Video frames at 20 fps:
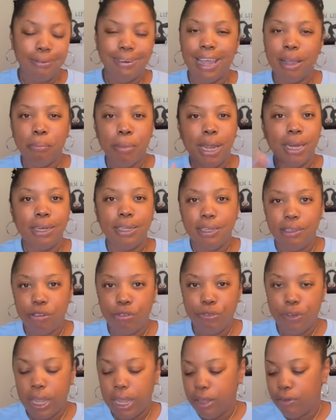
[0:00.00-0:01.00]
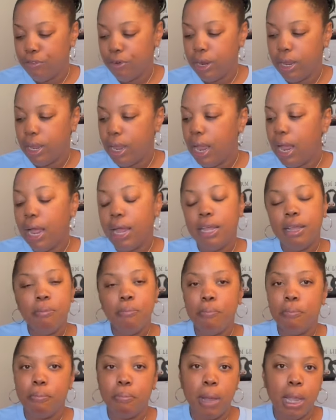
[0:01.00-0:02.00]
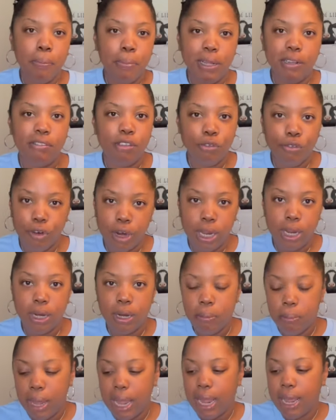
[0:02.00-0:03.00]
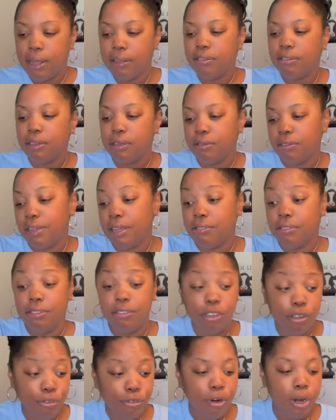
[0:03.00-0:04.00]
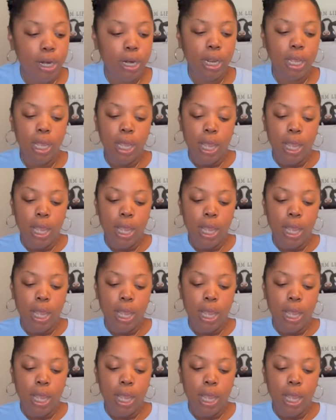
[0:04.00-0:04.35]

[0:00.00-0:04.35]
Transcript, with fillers: like my least favorite. It might be different in the mask because that's different.